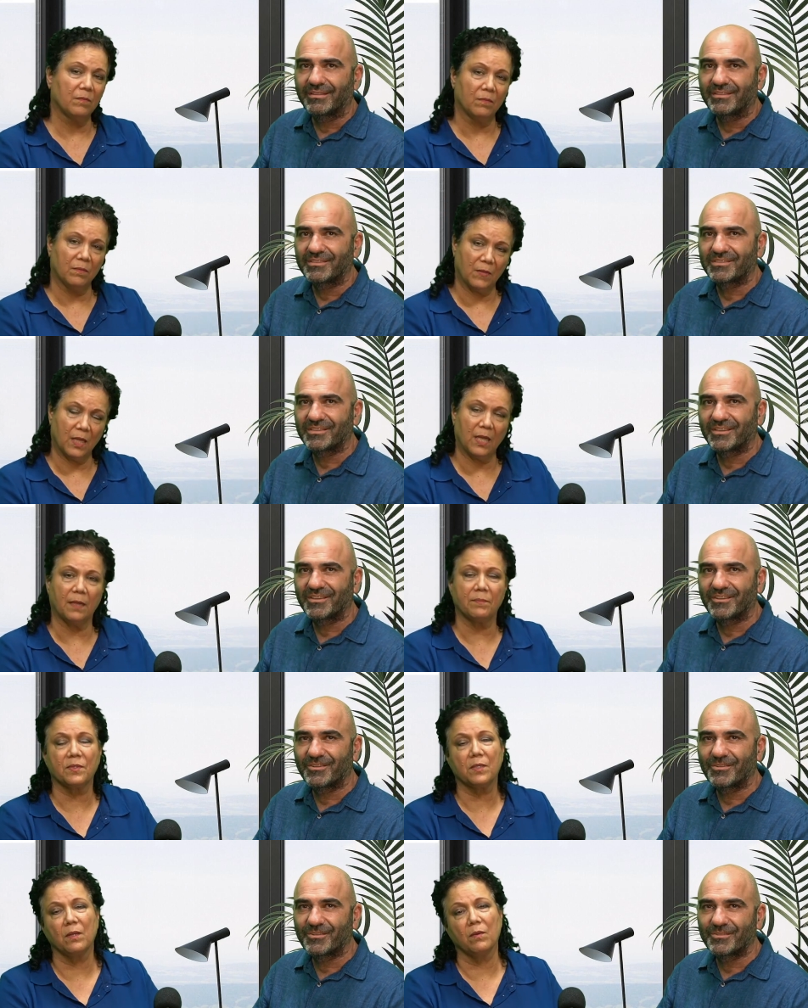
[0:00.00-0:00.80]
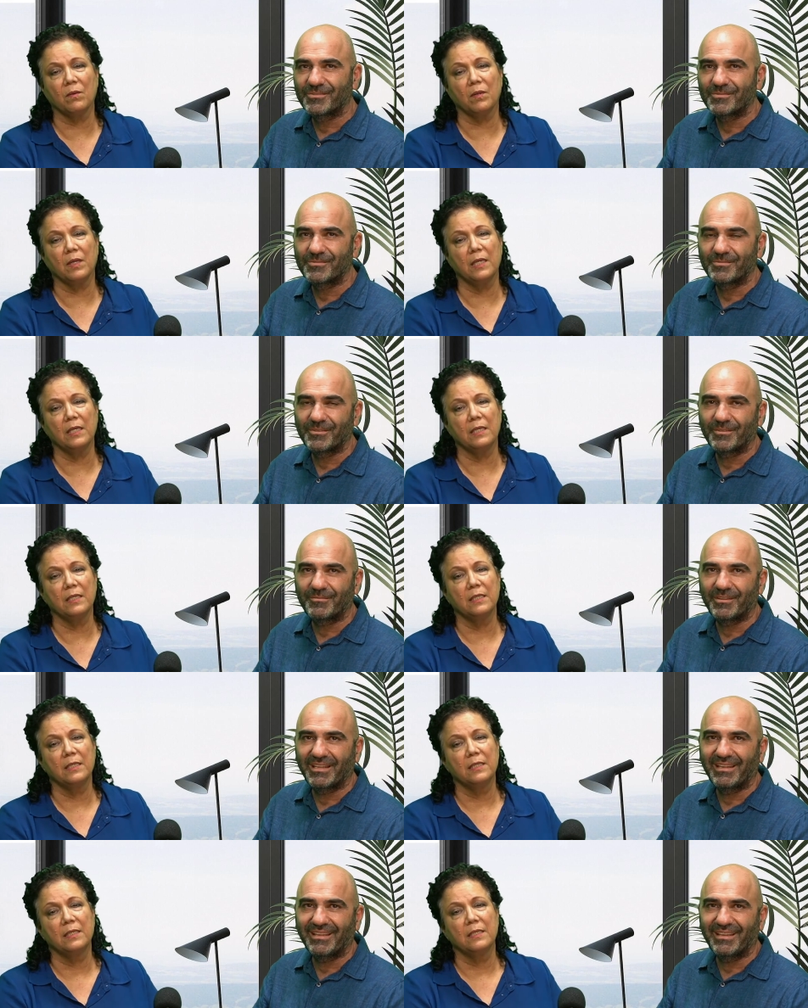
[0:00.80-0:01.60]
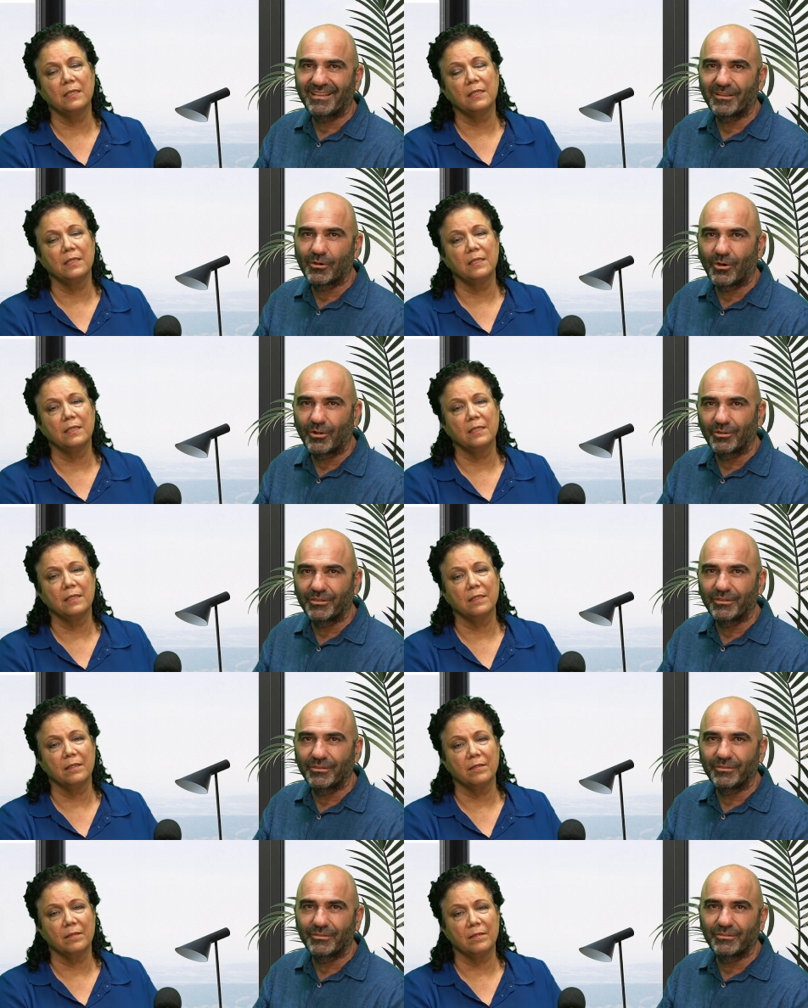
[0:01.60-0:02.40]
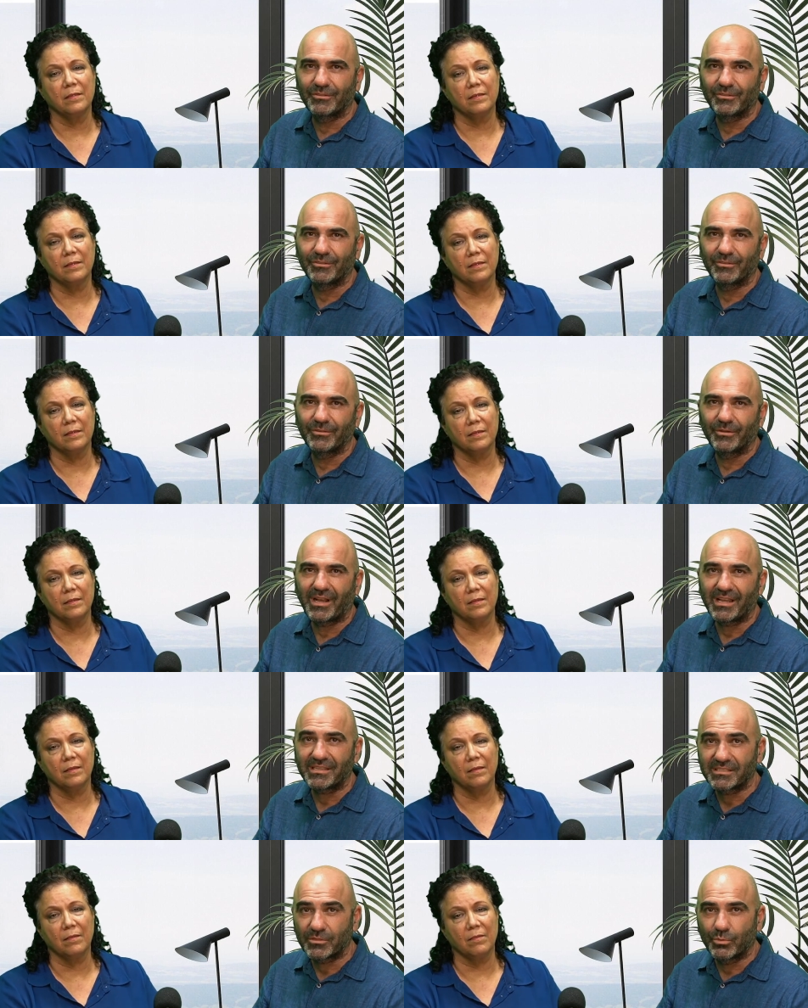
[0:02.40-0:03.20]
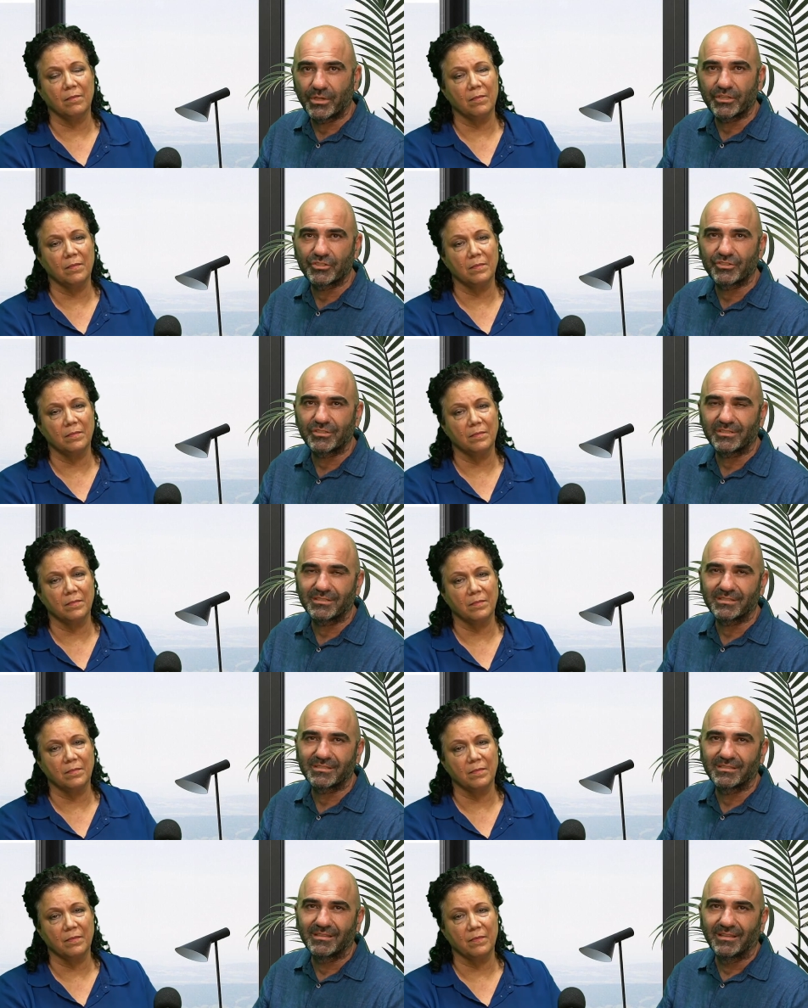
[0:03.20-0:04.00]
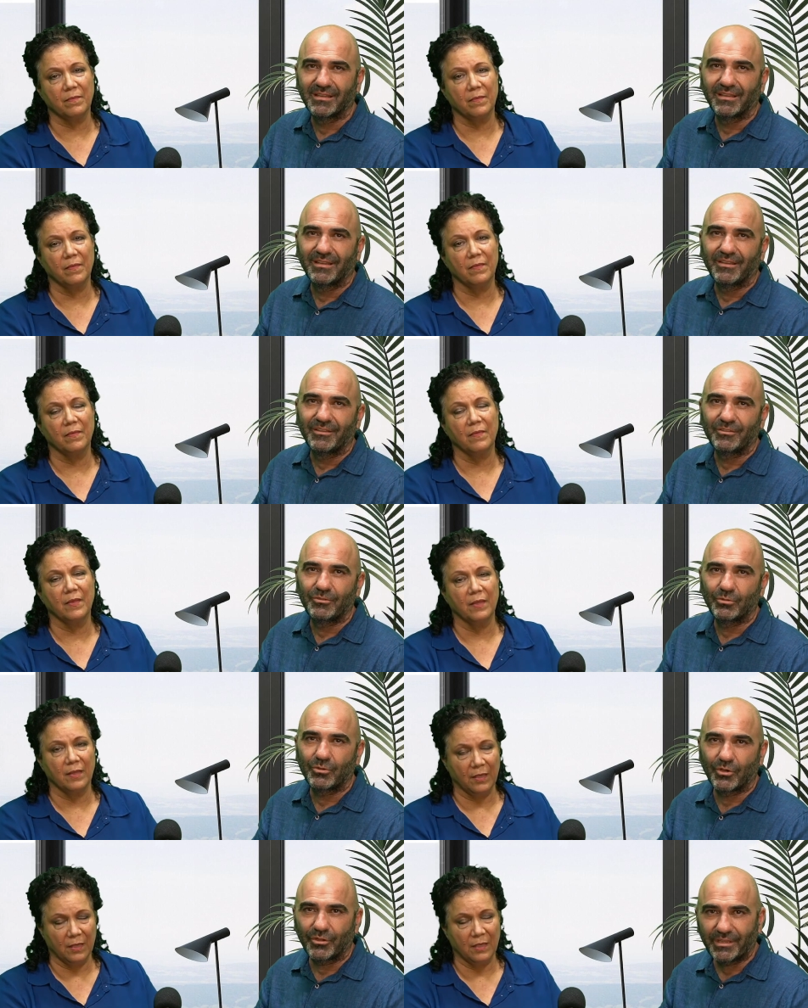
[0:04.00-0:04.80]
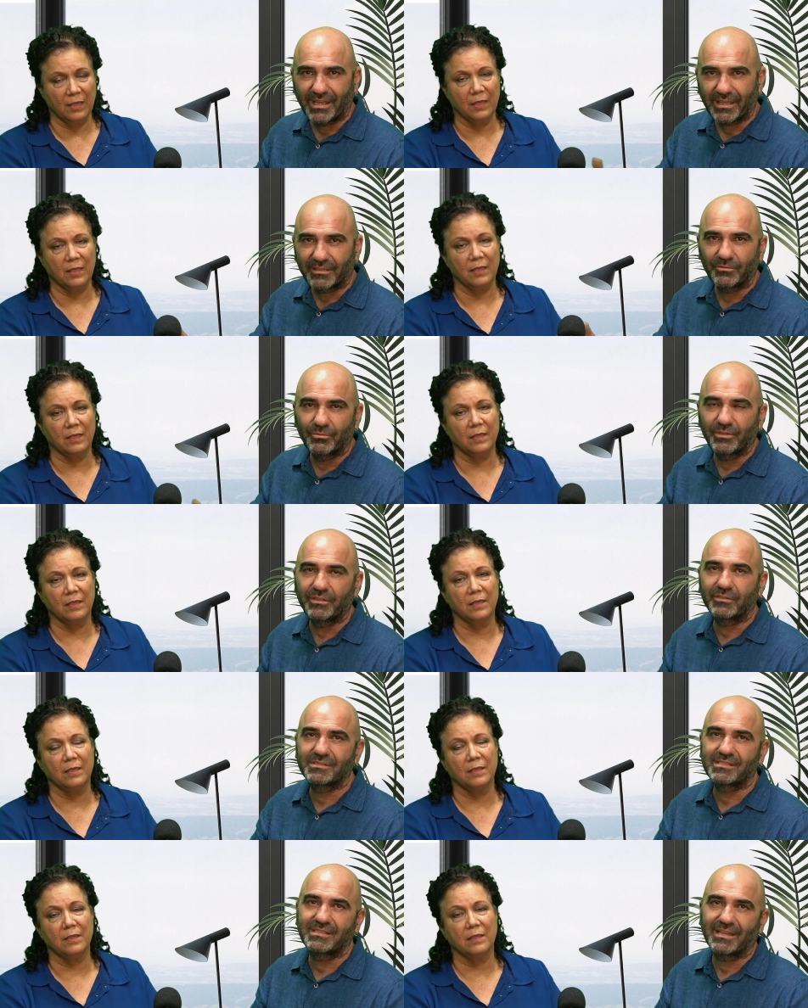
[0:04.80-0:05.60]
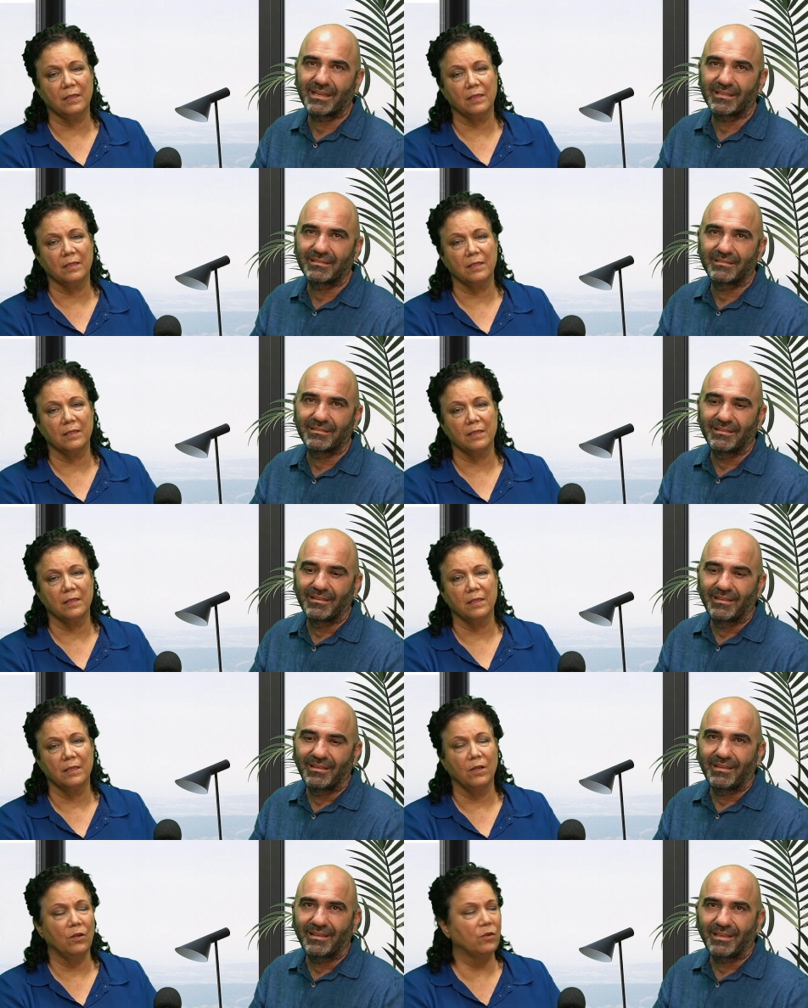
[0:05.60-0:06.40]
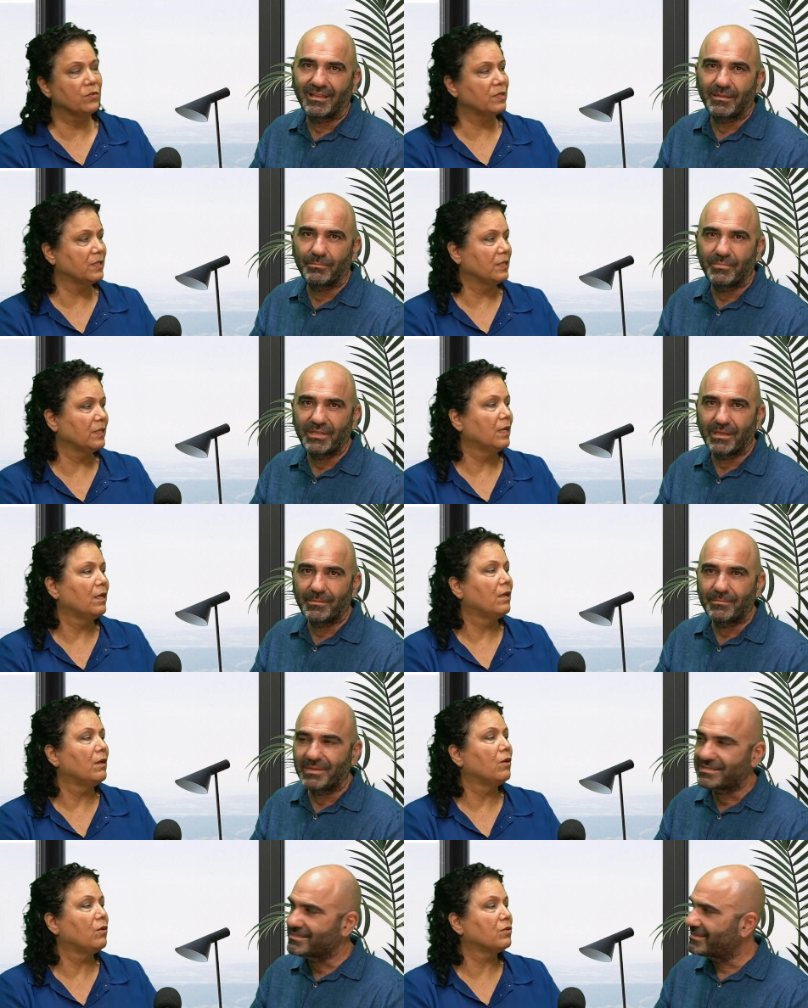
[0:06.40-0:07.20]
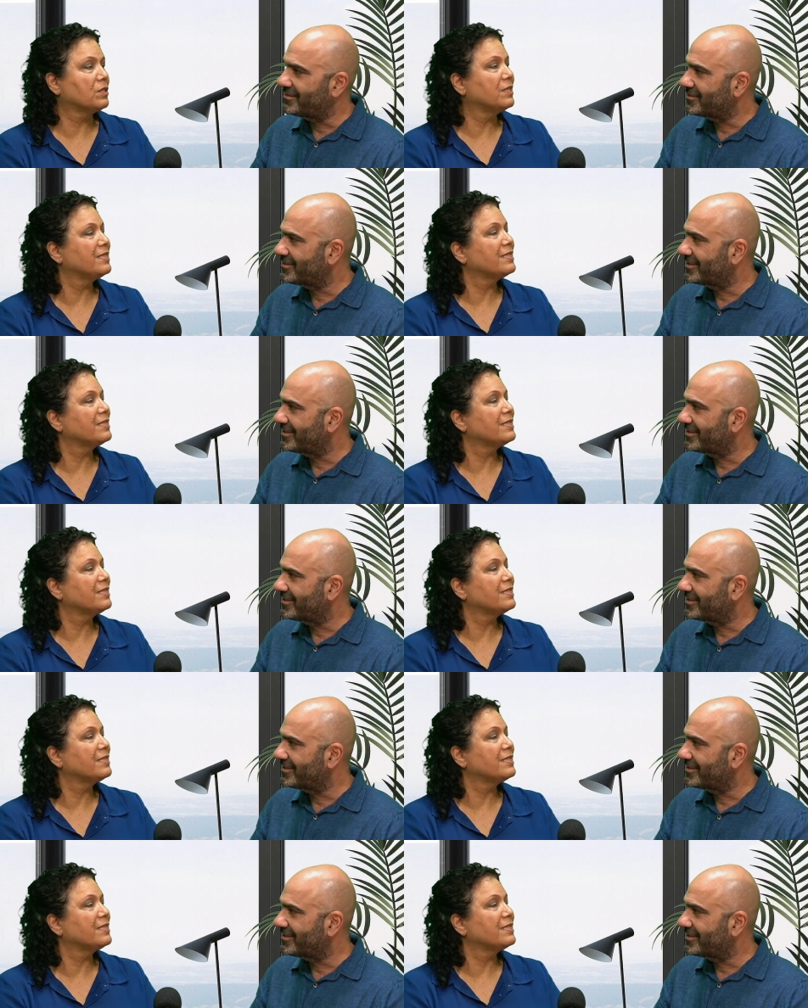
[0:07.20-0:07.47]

Speaker 1: So absolutely, we really call you to ask questions, to connect with us, not and Osie, be a messenger.